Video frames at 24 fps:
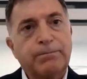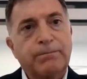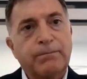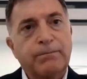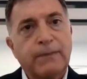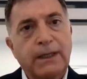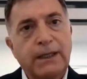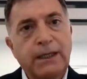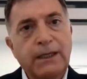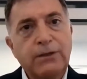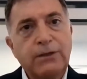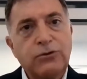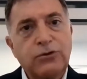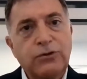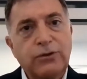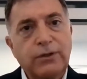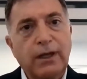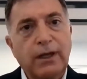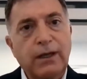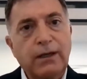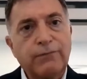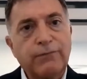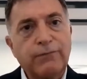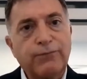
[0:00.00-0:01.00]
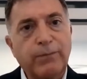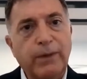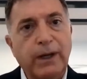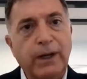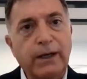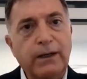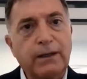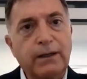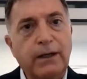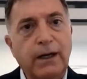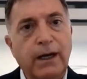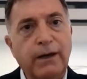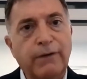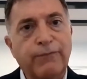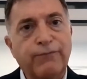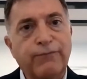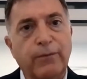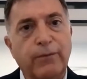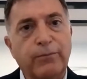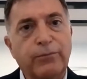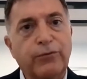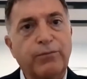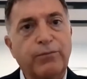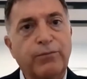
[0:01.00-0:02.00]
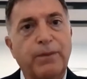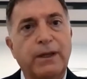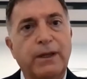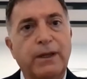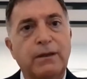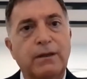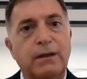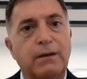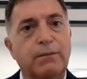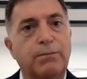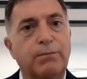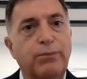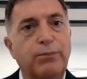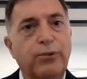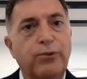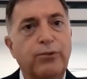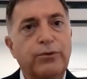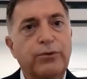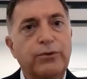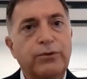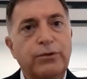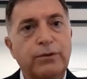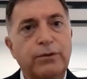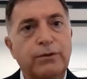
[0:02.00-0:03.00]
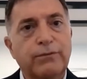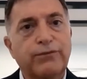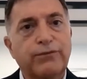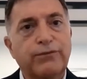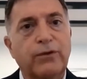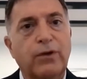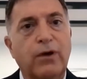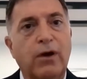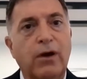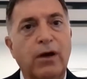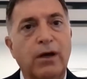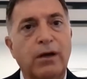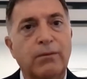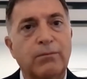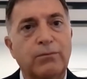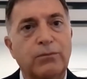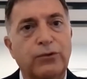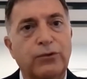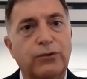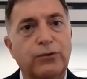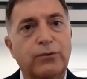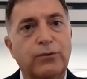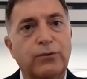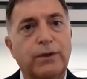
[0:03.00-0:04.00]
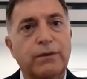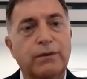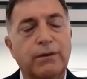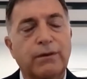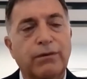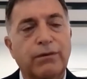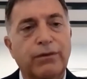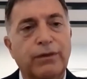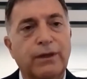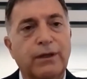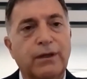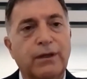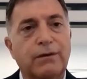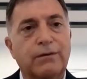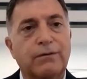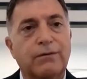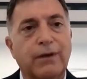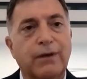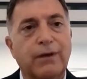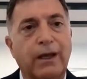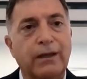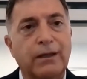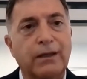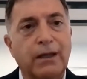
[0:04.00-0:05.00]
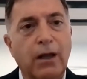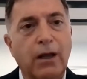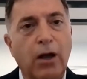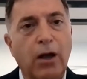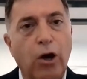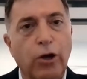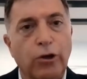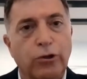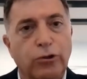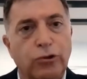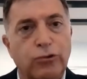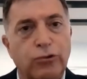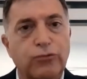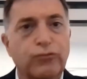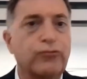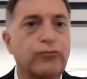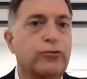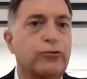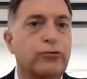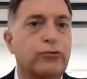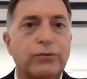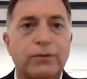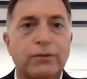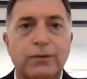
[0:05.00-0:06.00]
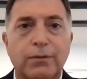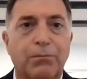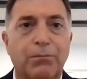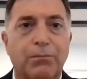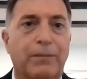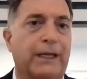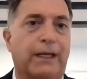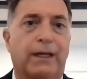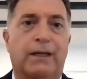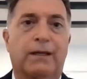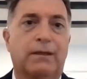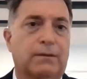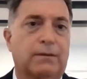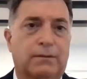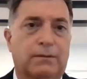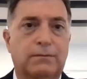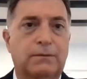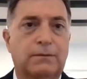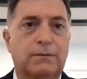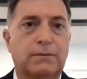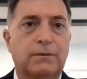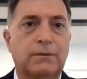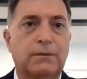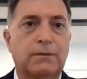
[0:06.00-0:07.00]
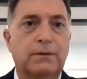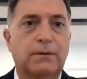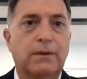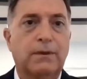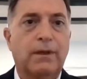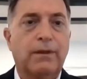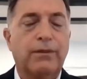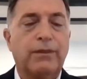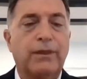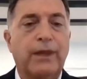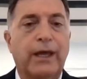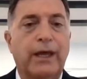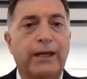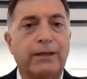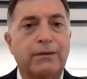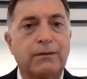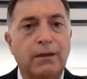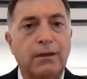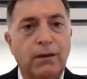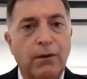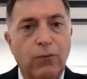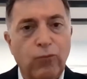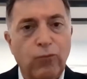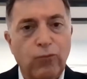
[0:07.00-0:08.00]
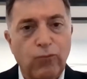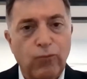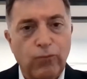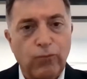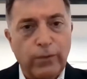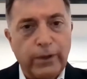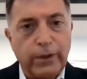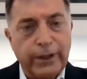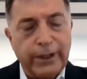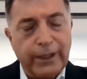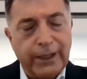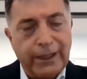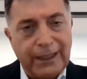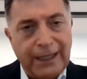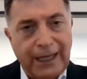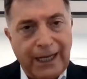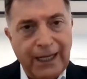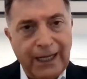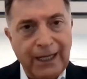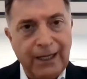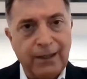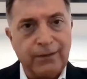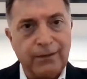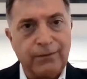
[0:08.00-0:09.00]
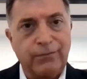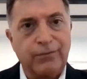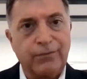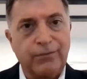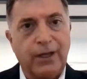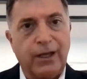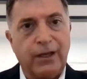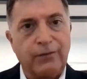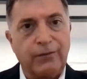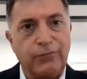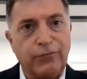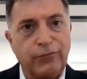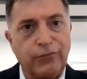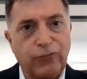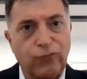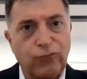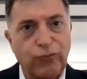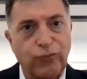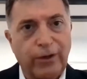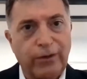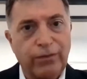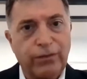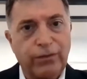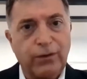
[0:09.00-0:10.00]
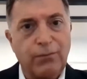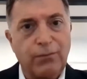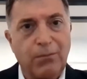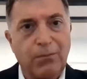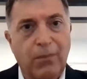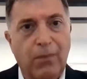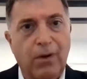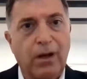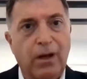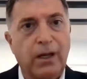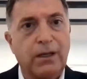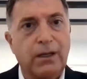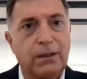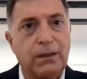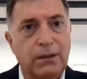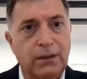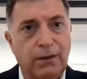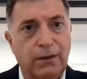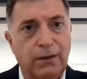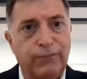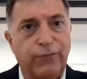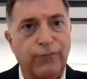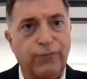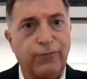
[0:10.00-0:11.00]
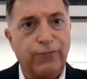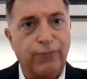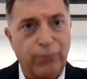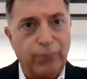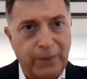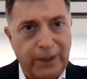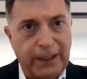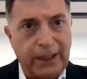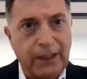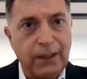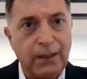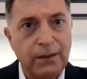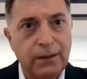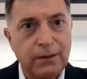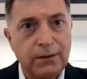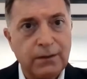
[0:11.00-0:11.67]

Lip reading: each day of my life, I'm spending a portion of time doing the things that are true to me, that enhance and strengthen my love of me,